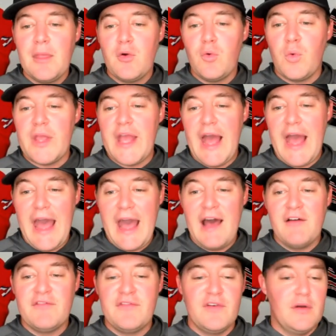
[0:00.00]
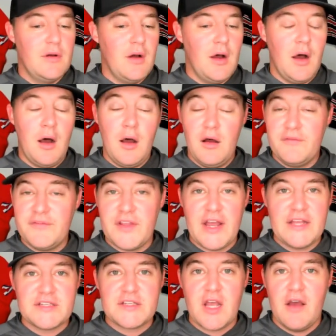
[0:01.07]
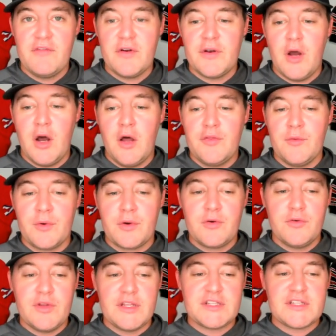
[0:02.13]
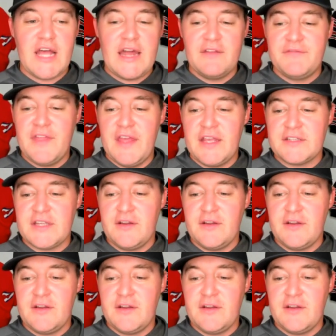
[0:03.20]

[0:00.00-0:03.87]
We have all of you guys covered on the recruiting side of things.